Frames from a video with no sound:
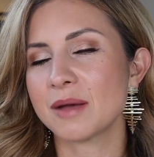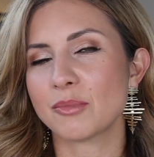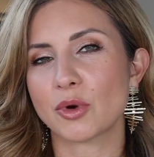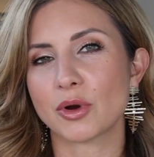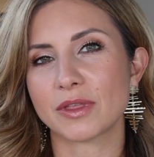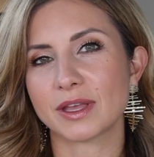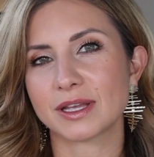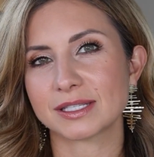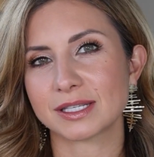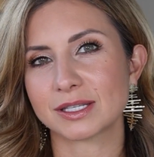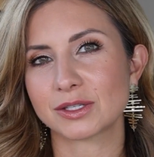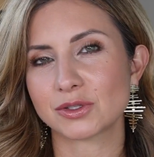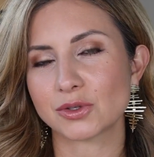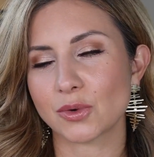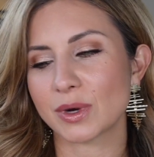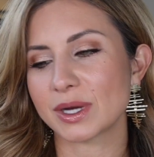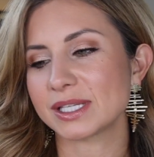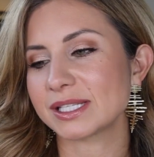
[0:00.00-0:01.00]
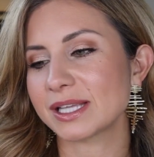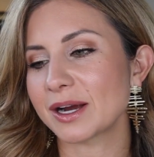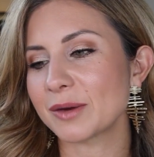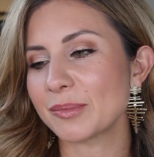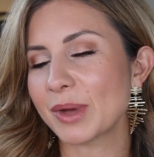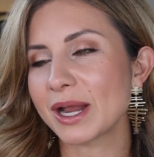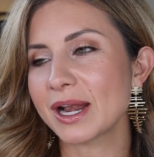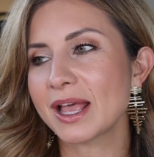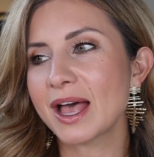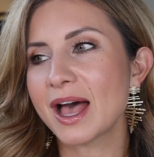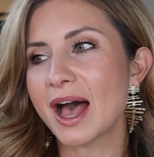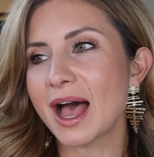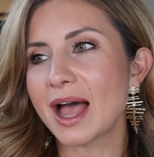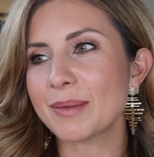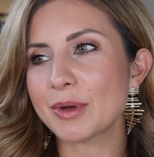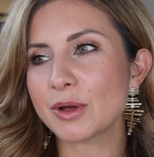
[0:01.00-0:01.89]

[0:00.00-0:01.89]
more things and stories there, but I